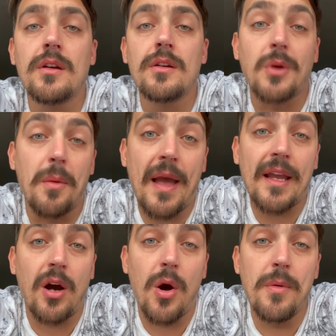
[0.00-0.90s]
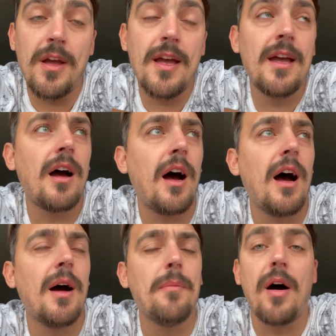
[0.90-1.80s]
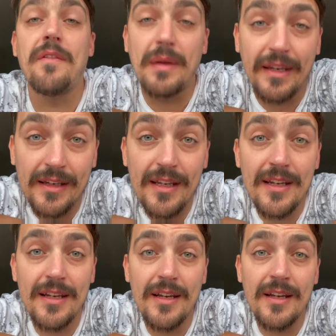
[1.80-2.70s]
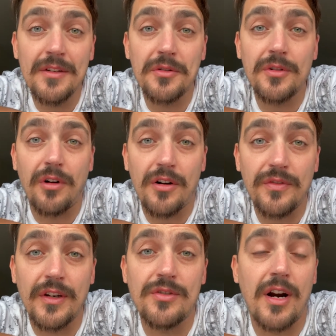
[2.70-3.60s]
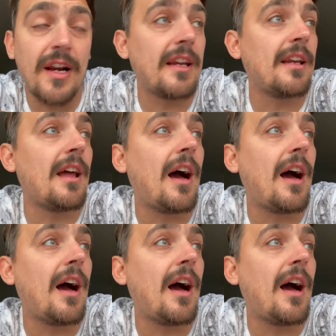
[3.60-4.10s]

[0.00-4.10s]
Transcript: So I'm back home. I've been to CrossFit training.